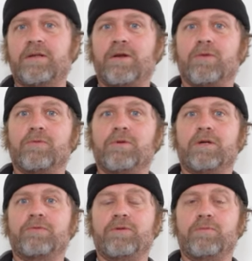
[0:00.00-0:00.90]

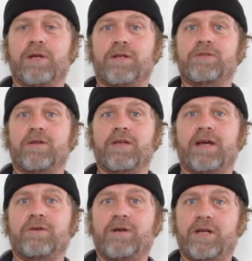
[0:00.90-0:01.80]
a few minutes on
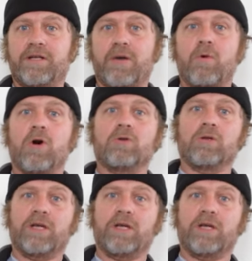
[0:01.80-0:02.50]
that, creating that wall,